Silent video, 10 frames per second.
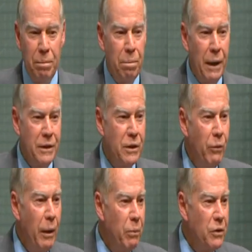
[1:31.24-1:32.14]
But he's a
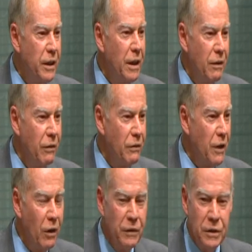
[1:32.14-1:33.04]
representative
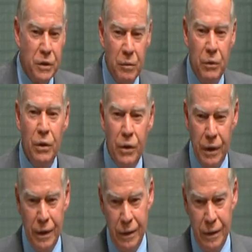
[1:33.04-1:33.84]
of his community.